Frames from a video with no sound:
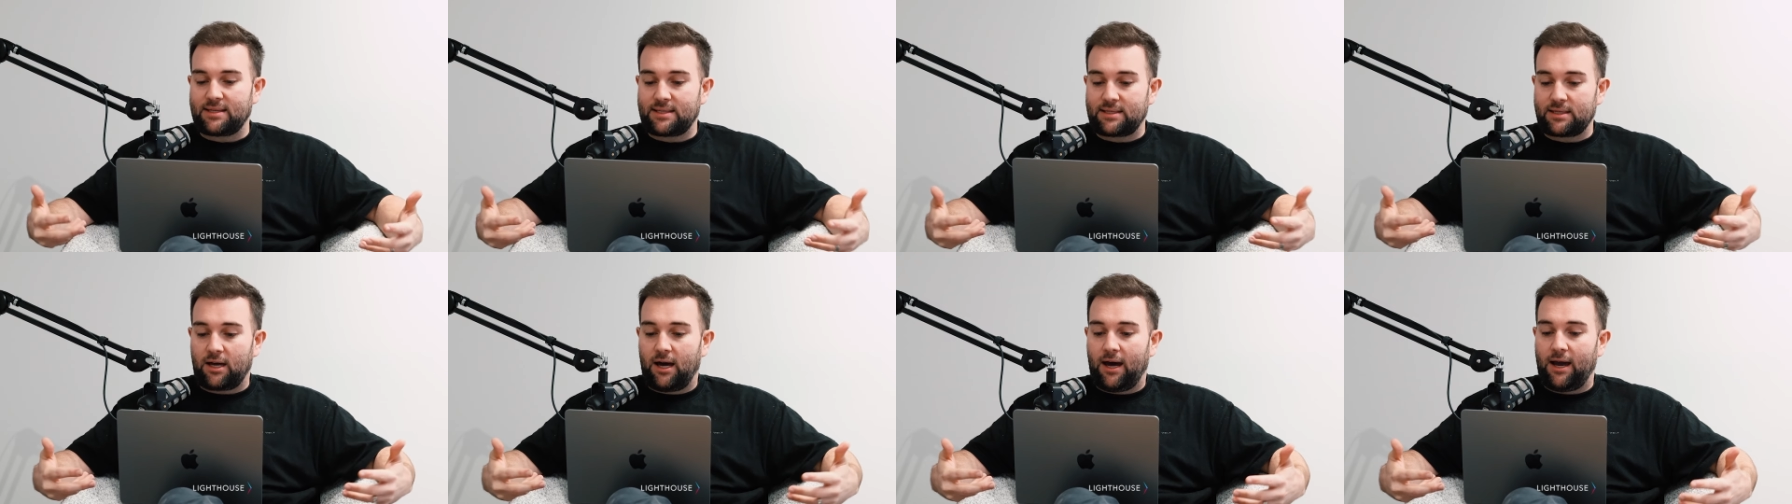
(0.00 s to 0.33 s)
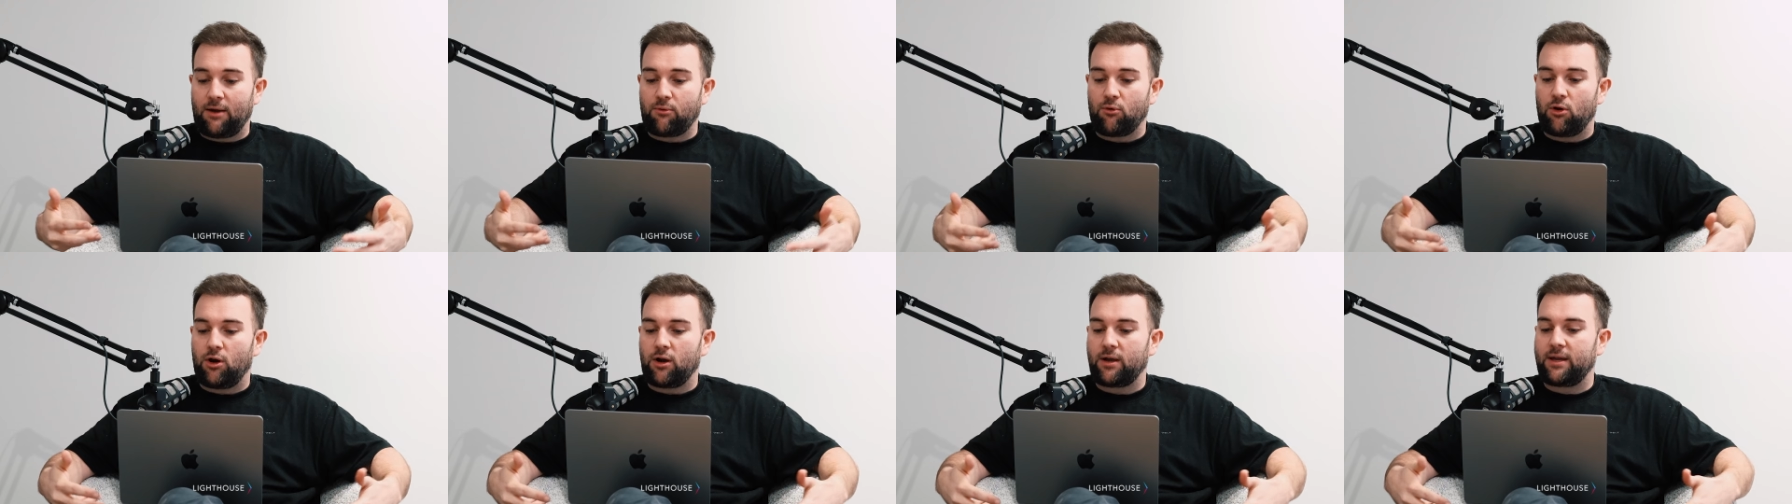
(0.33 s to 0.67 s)

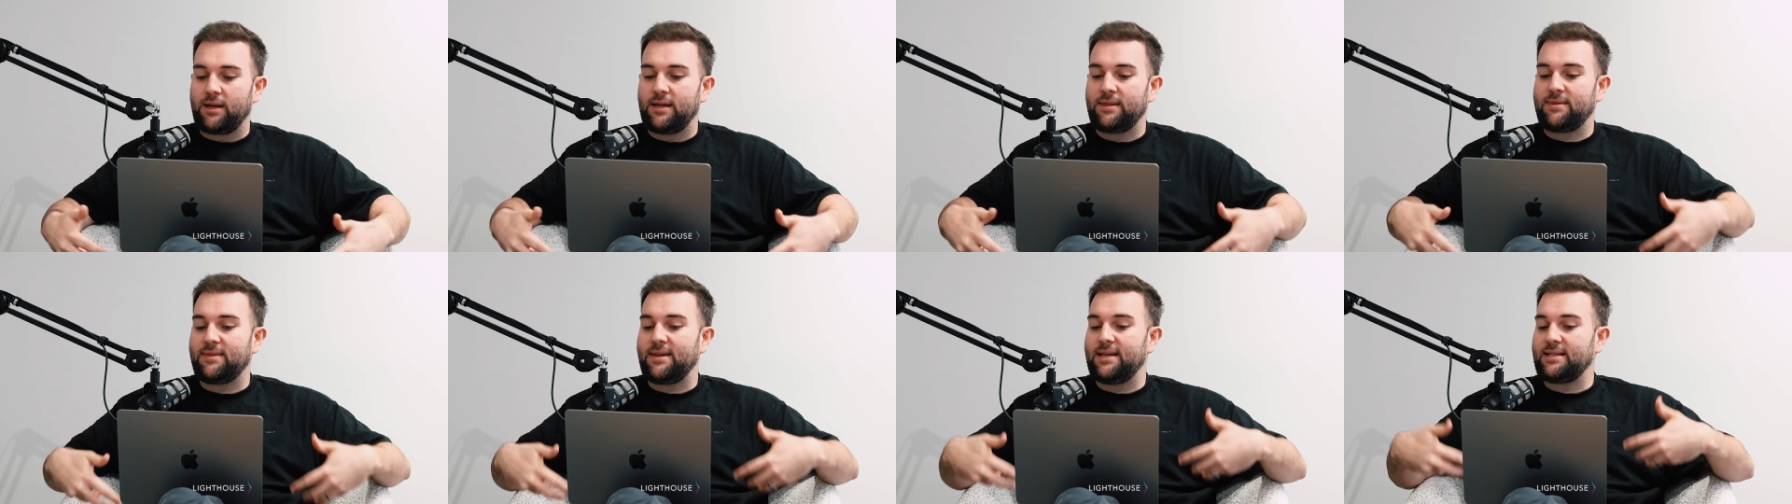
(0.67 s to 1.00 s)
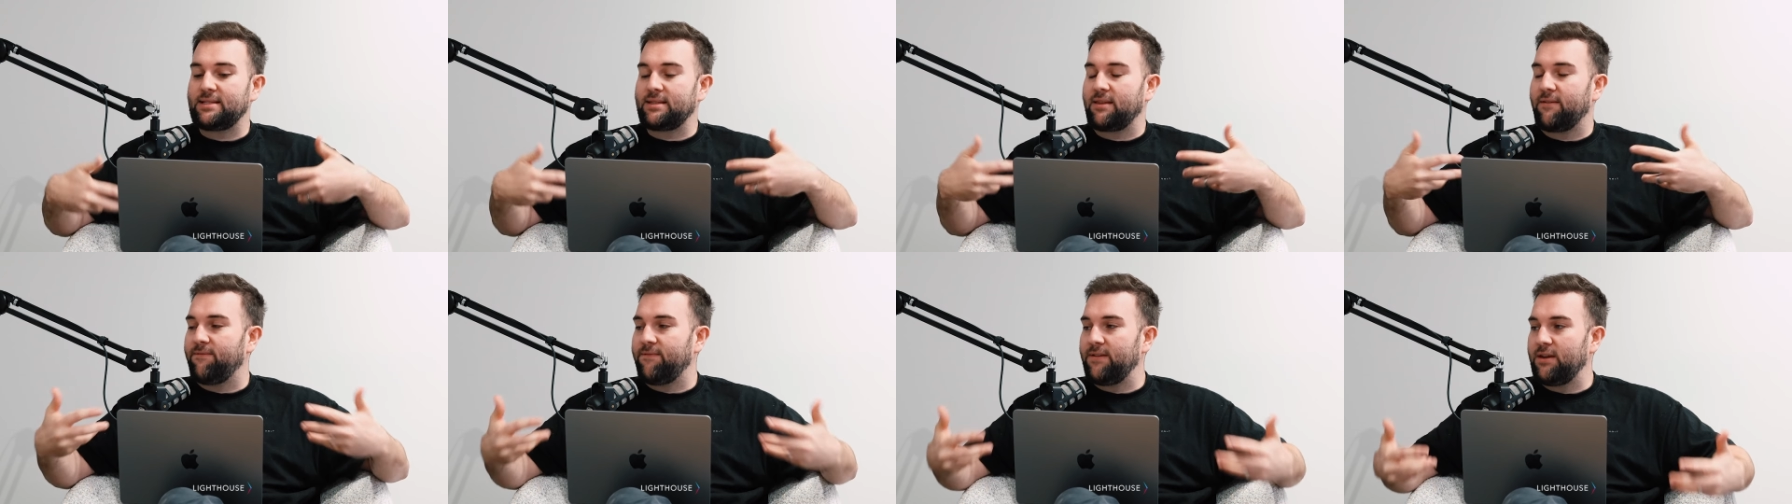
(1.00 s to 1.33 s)
skyrocket,
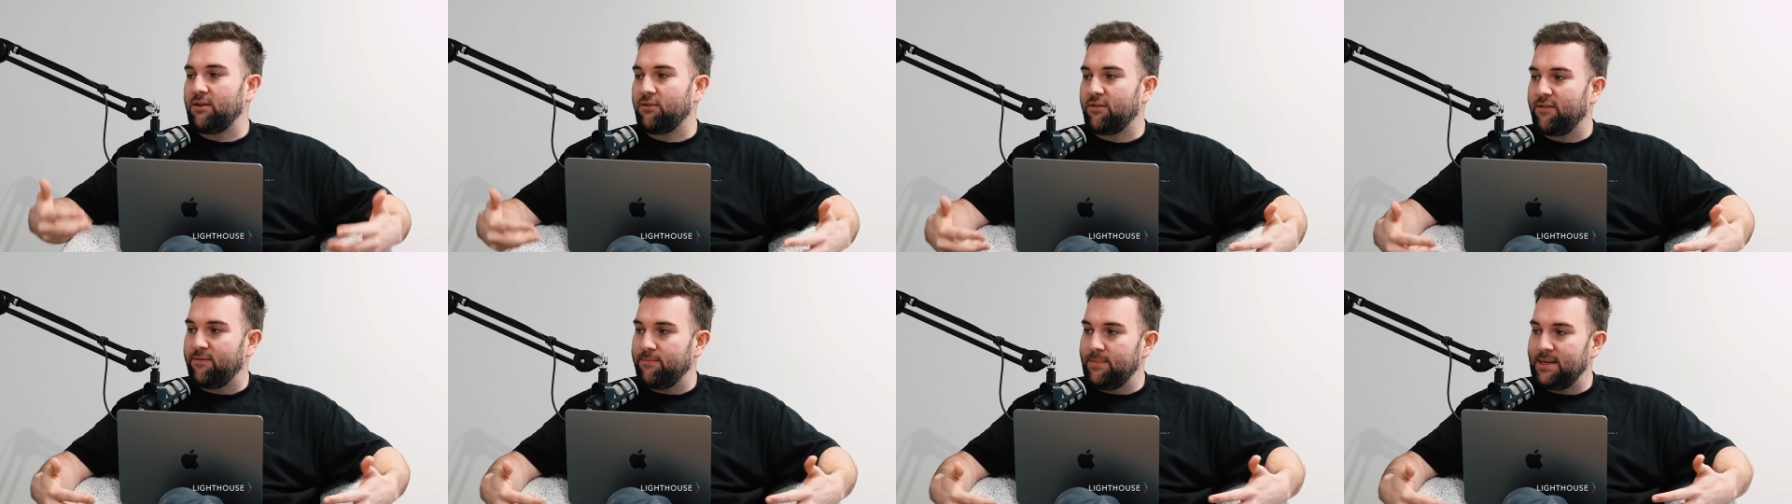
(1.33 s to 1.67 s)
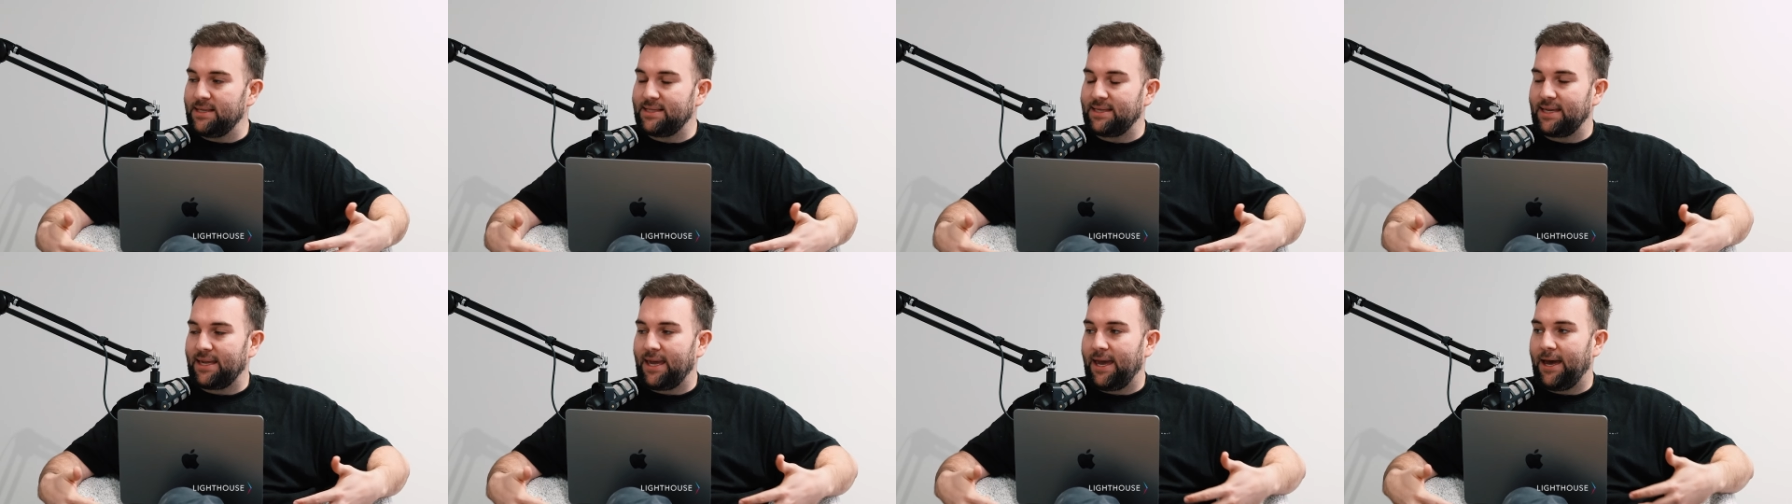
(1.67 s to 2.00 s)
there's the fear of
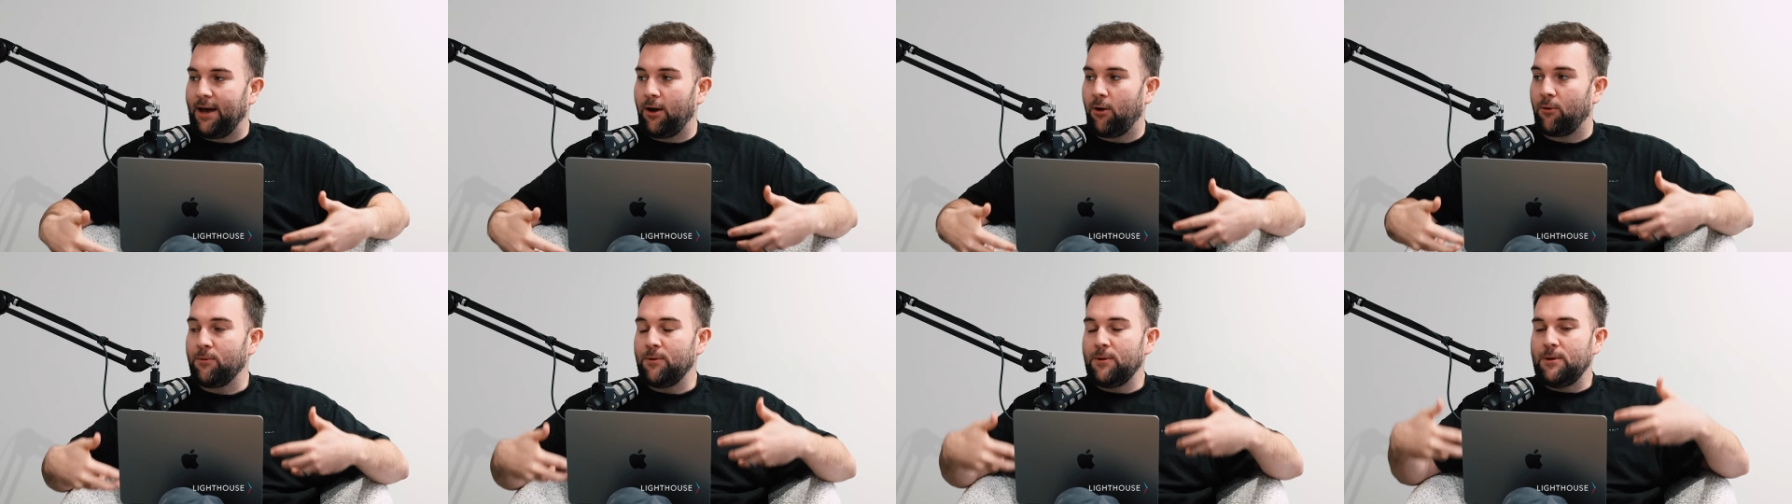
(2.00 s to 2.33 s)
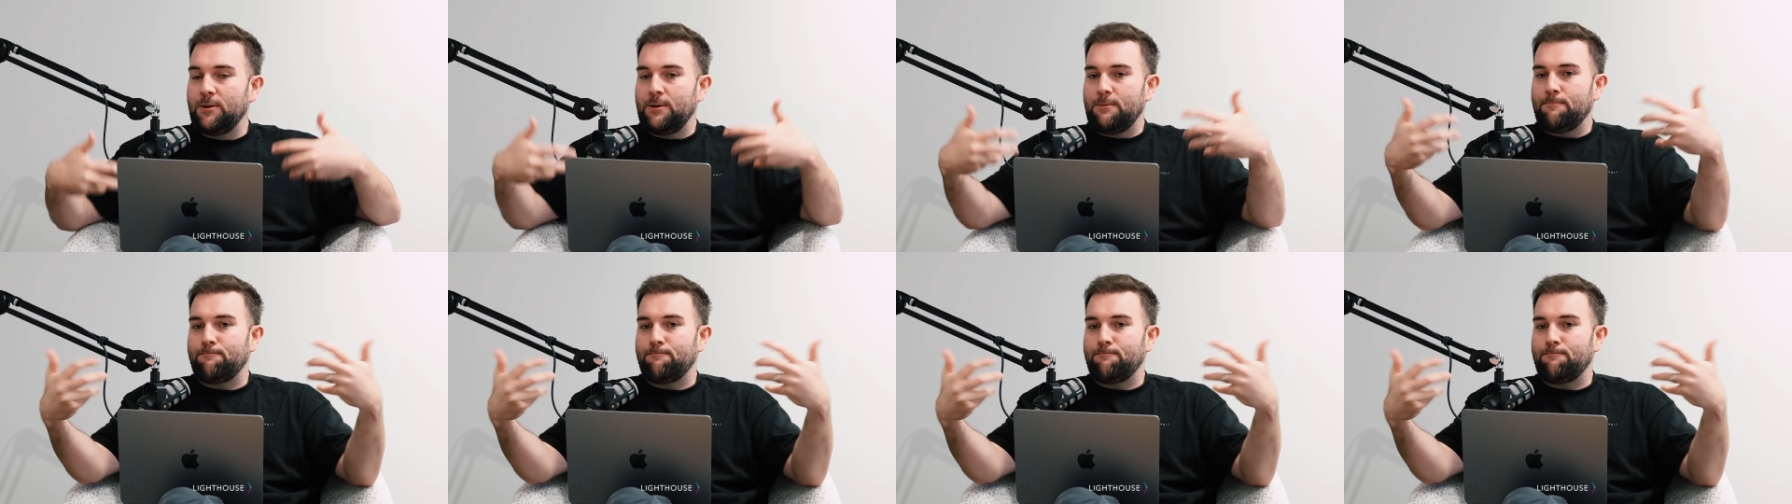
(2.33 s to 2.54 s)
missing out.